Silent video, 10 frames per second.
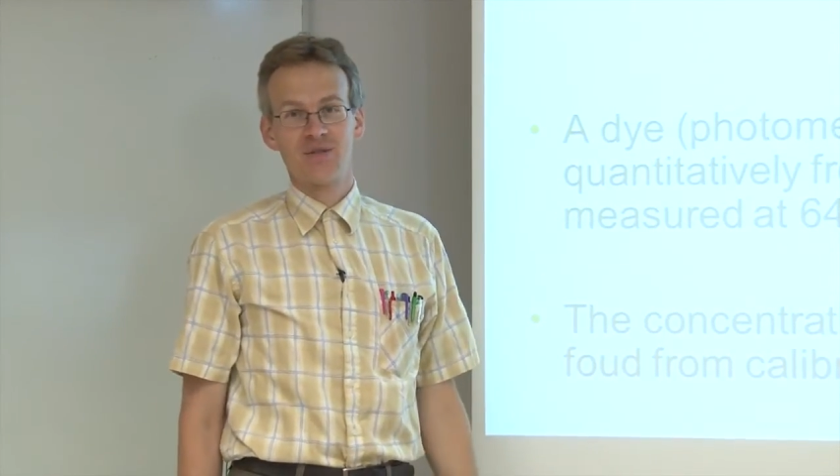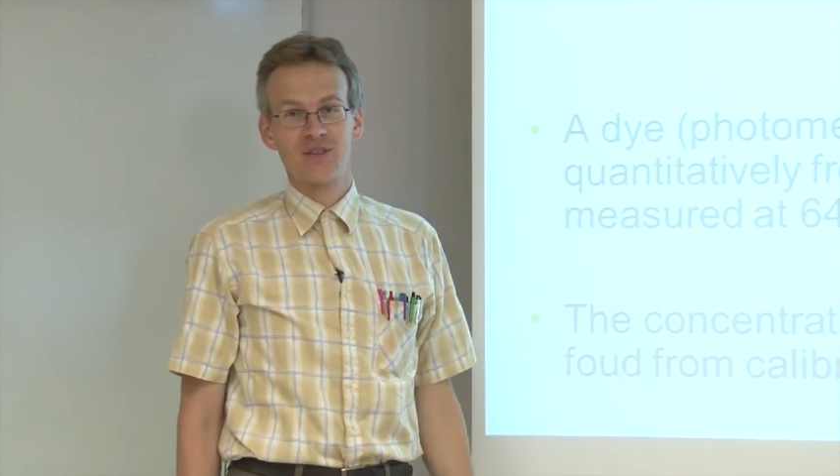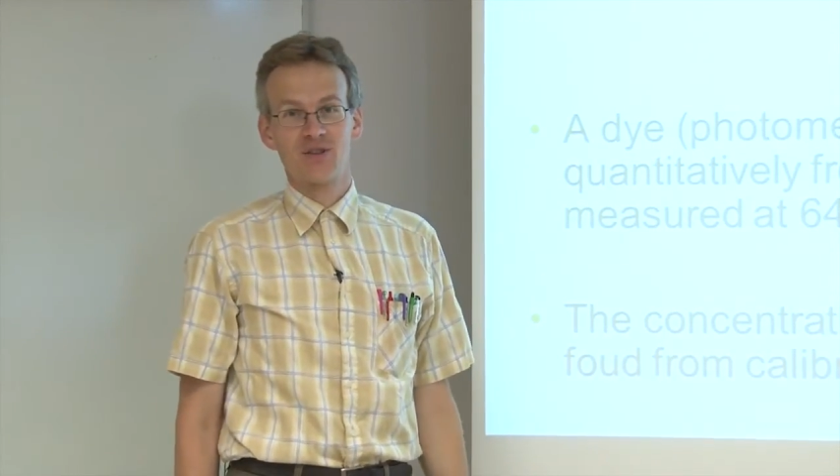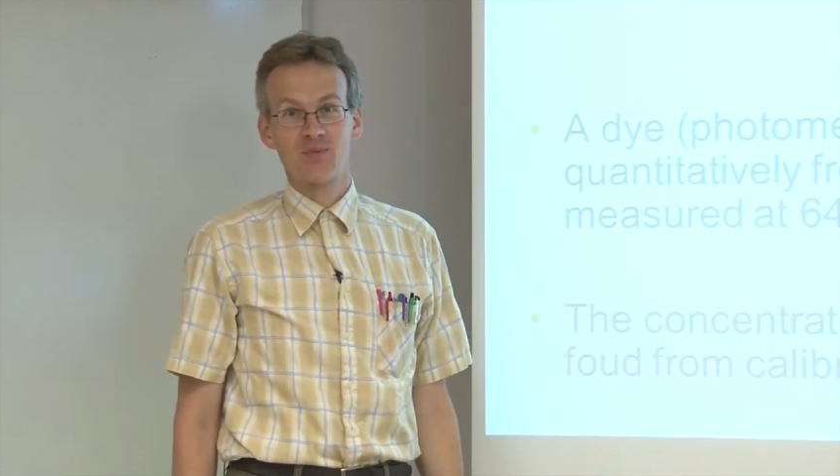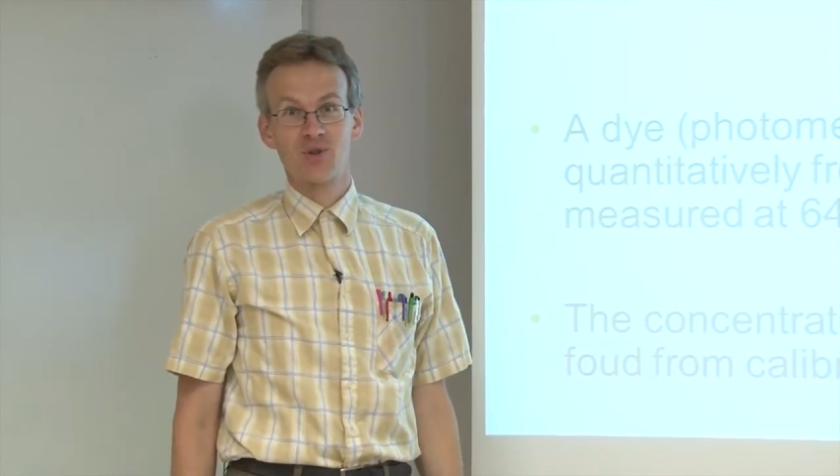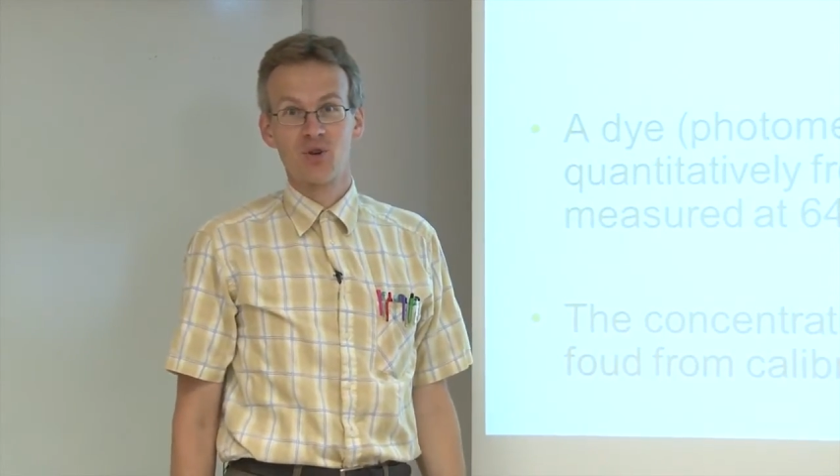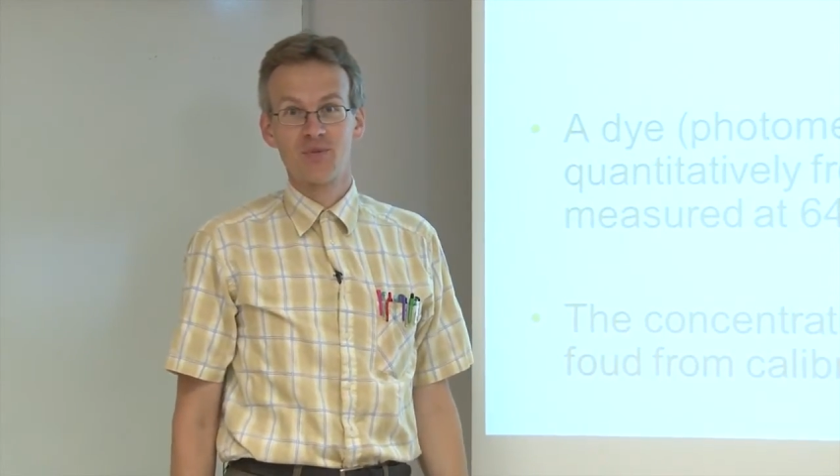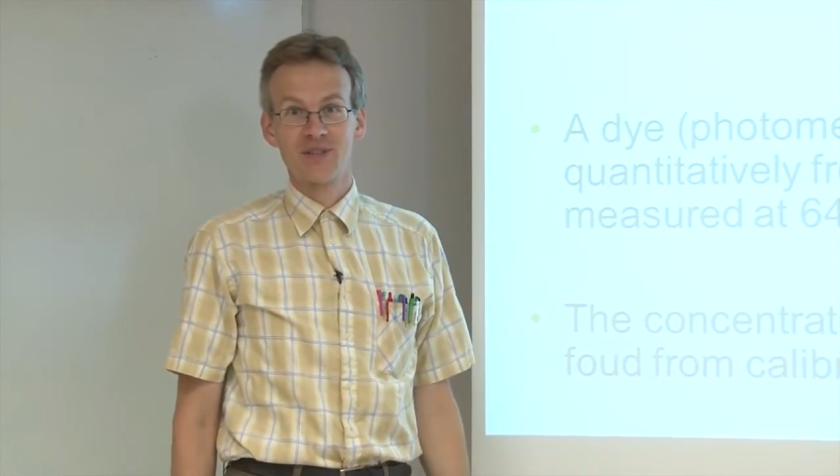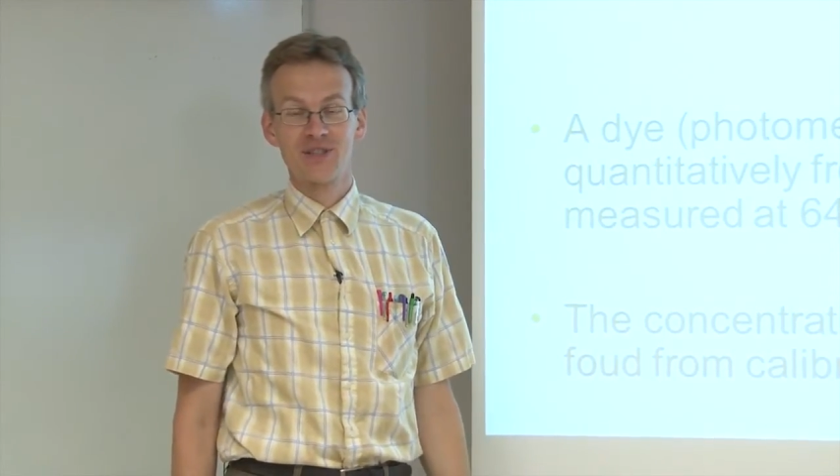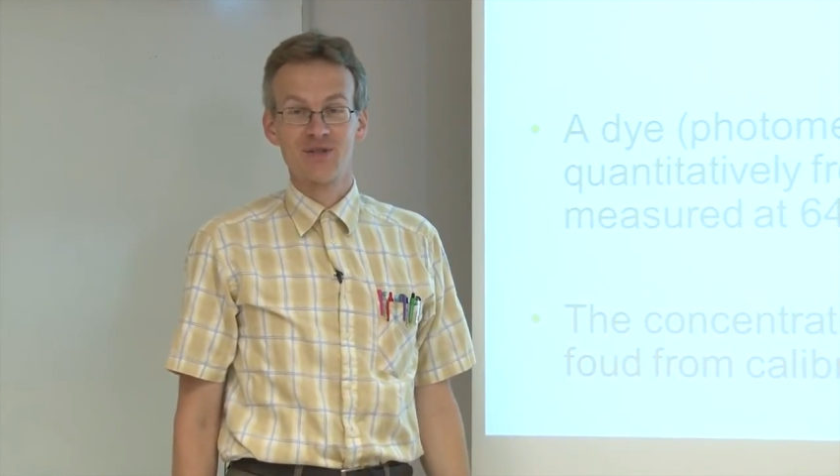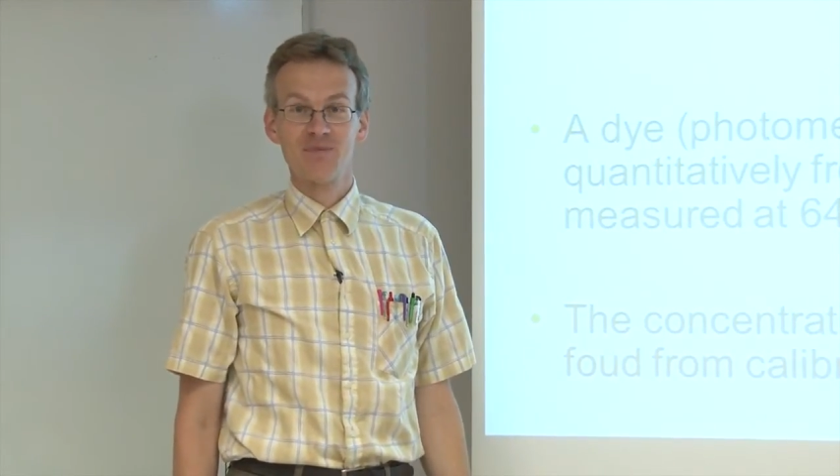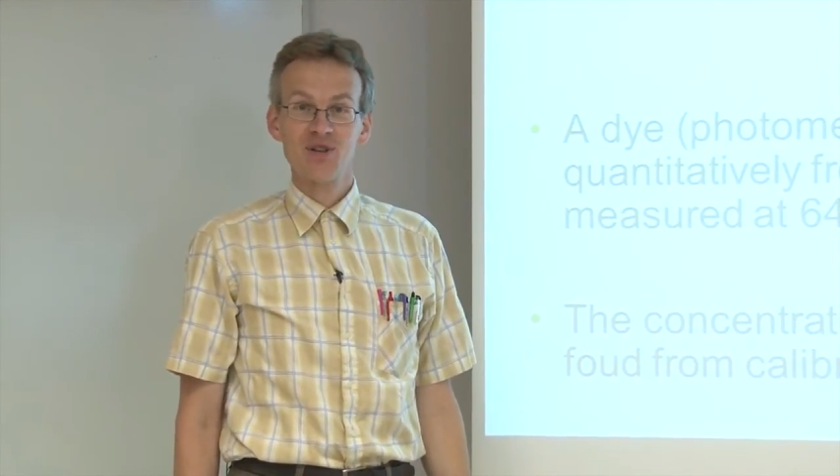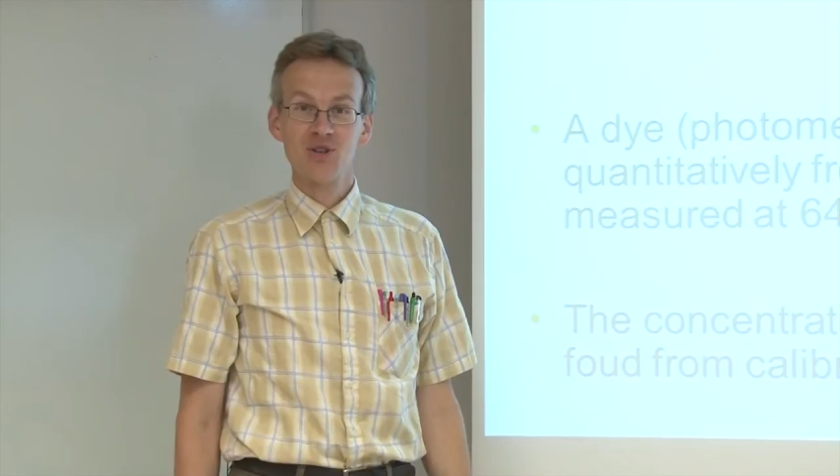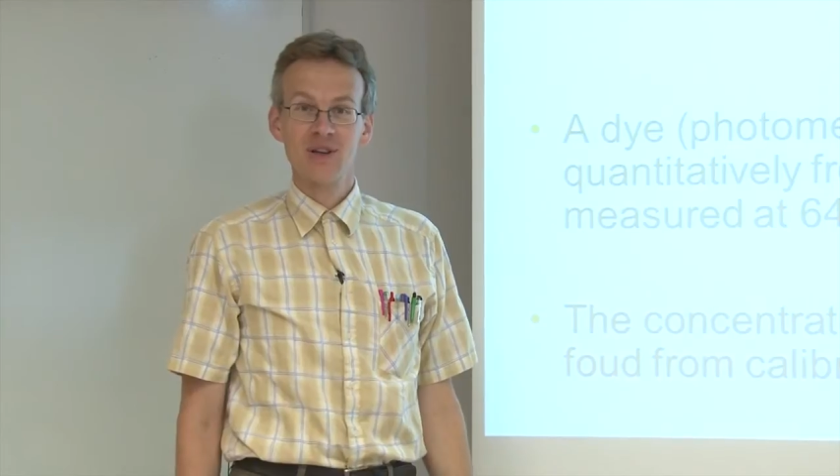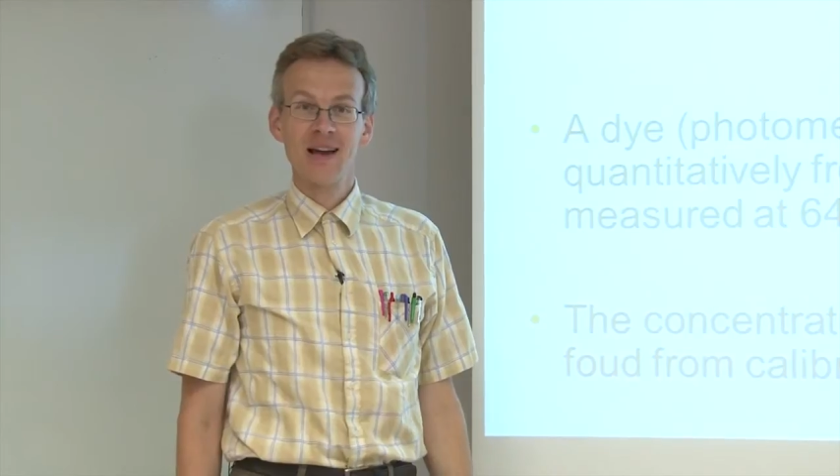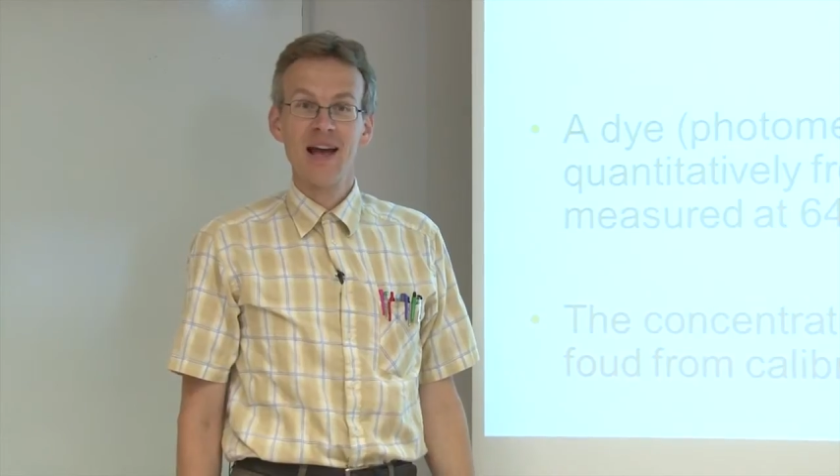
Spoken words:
this absorbance is measured.